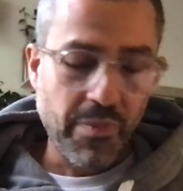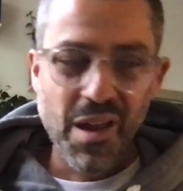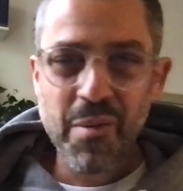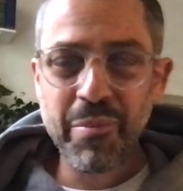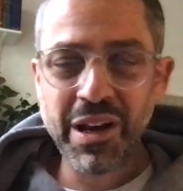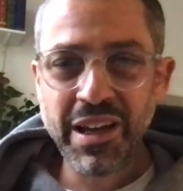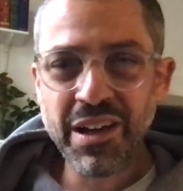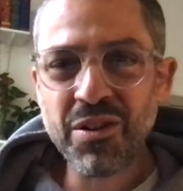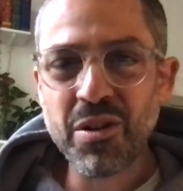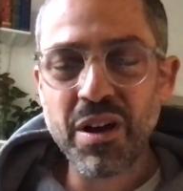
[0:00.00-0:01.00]
But
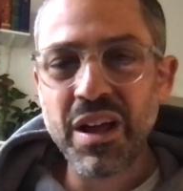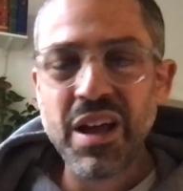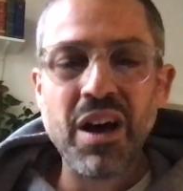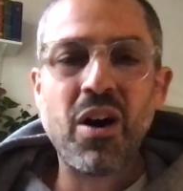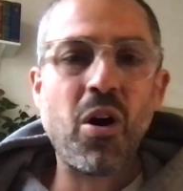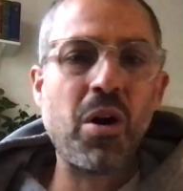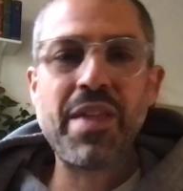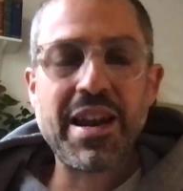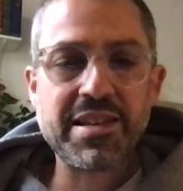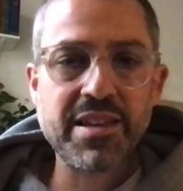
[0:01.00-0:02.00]
here, all
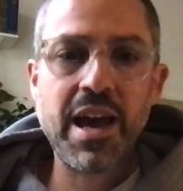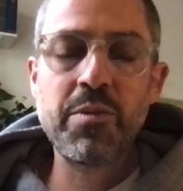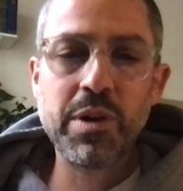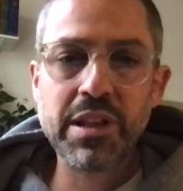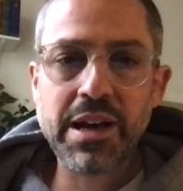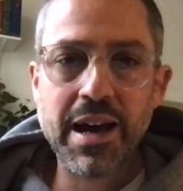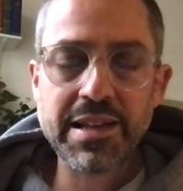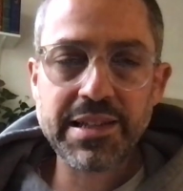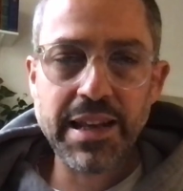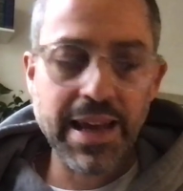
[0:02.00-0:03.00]
that aside, what Lacan is
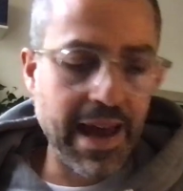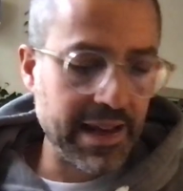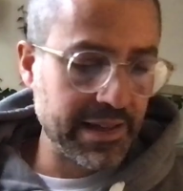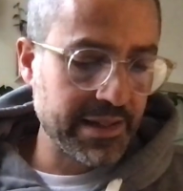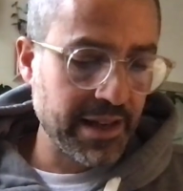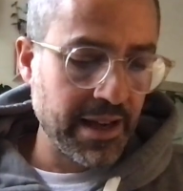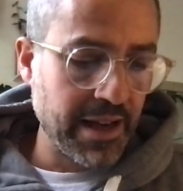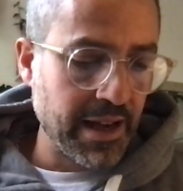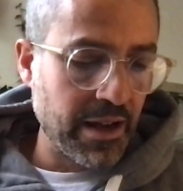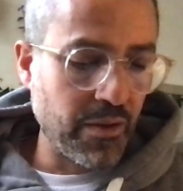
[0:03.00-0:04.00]
getting at is
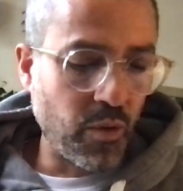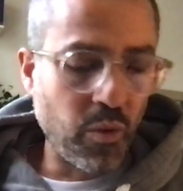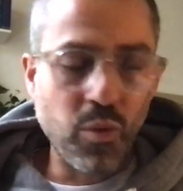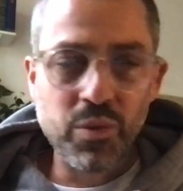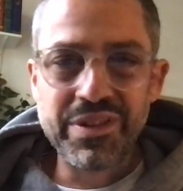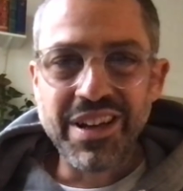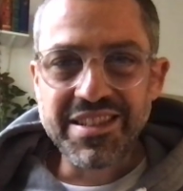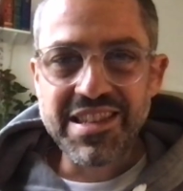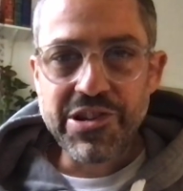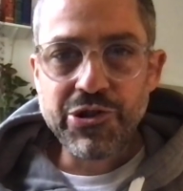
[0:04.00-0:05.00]
does
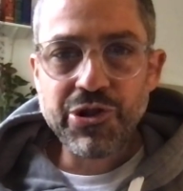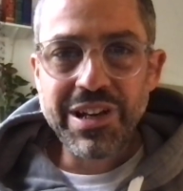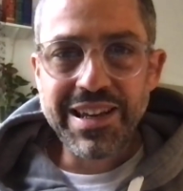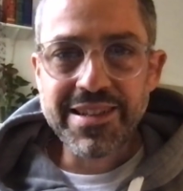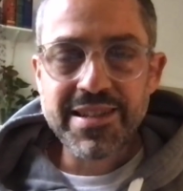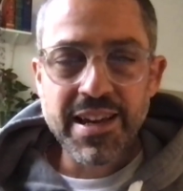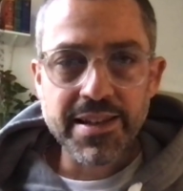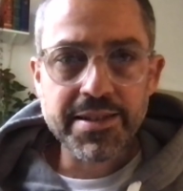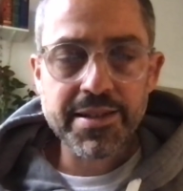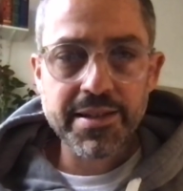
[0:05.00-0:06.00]
this shit
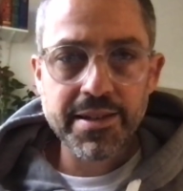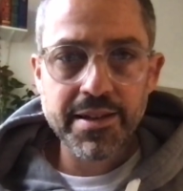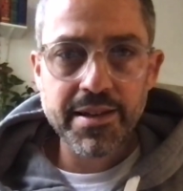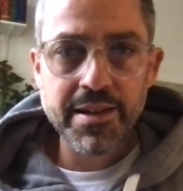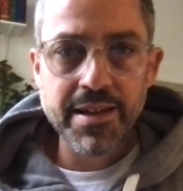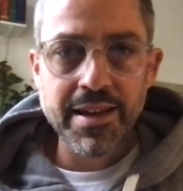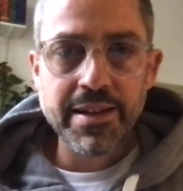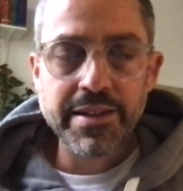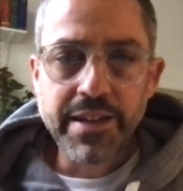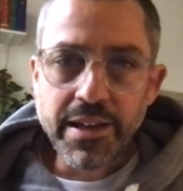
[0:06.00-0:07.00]
exist?
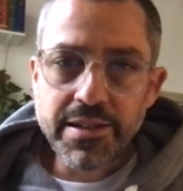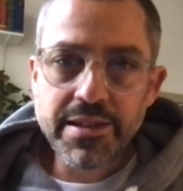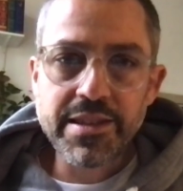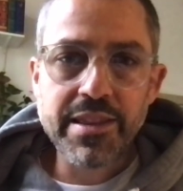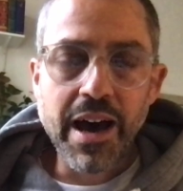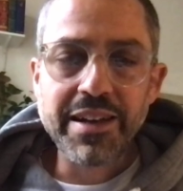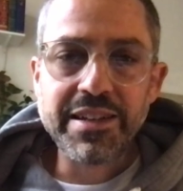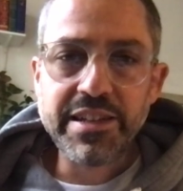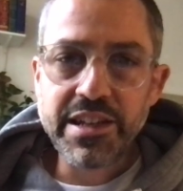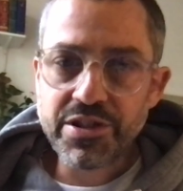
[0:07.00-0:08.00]
Does a
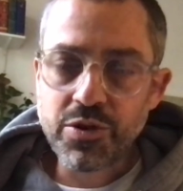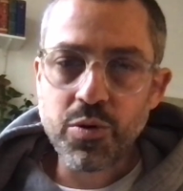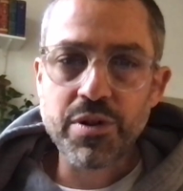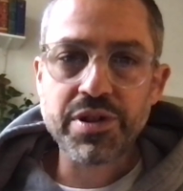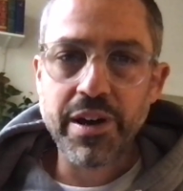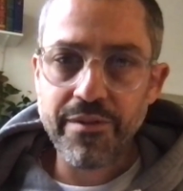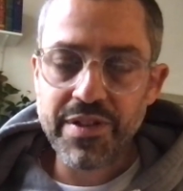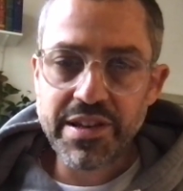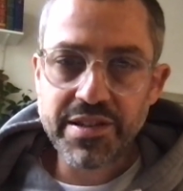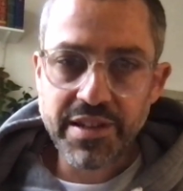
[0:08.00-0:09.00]
discourse of
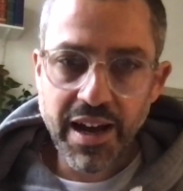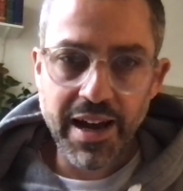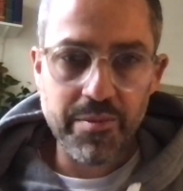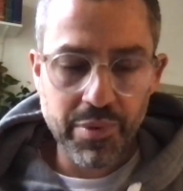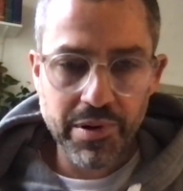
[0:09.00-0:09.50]
this type,